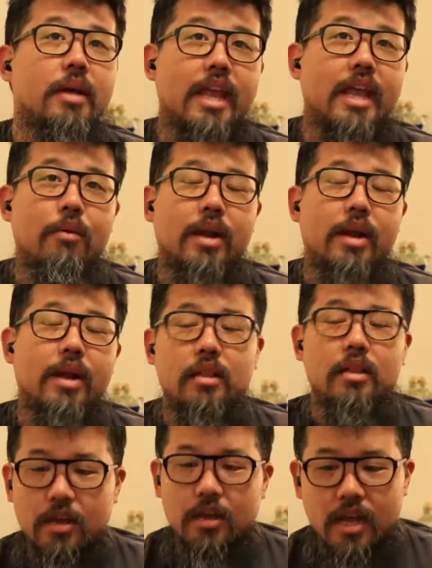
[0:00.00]
When I learned,
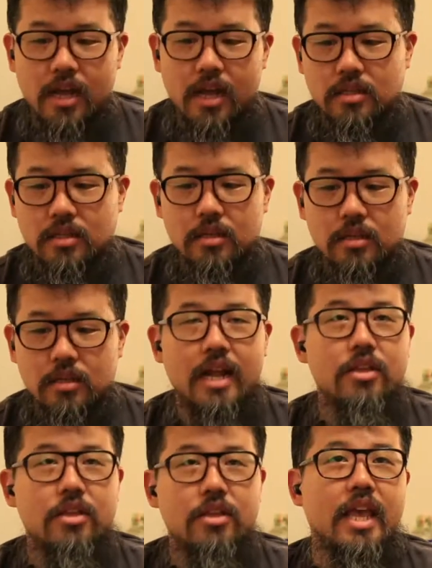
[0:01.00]
I had to learn how to
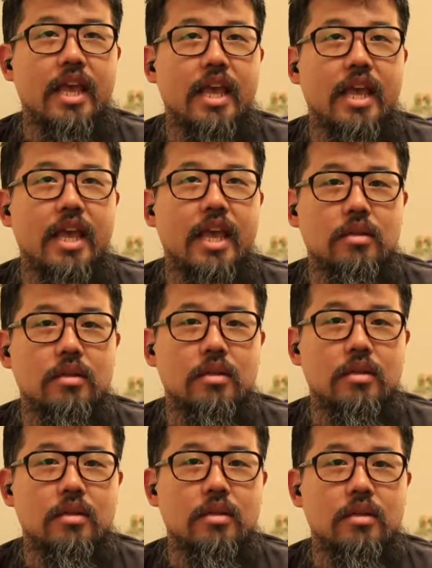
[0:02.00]
use a camera,
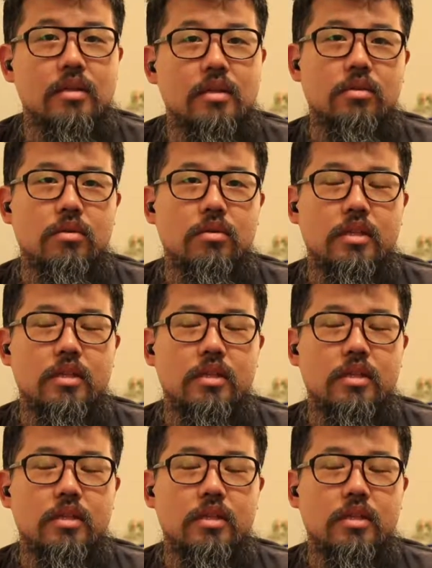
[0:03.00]
or at least